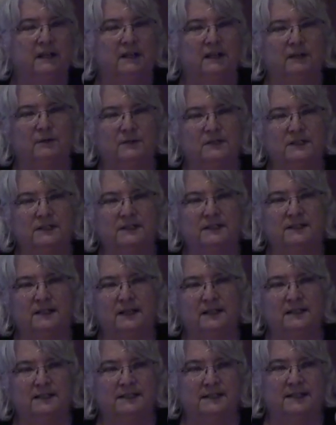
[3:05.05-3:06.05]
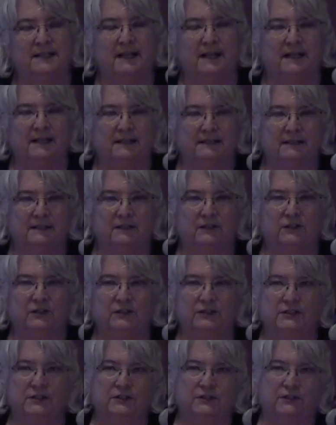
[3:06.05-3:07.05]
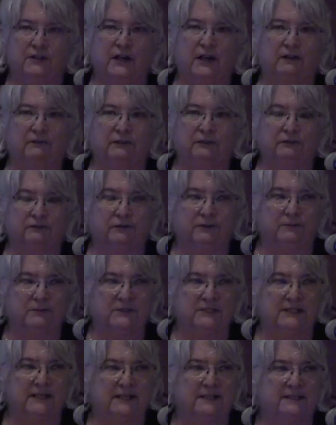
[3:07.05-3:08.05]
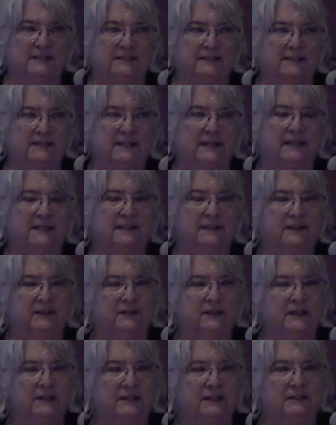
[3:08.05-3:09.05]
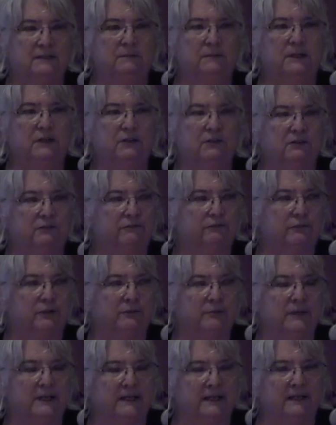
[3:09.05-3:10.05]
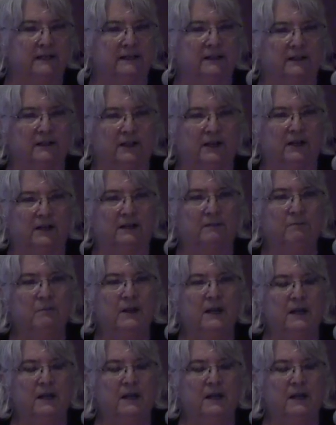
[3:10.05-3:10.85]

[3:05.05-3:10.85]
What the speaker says: There was a sense that goods travel from state to state, and there needed to be uniformity in the law.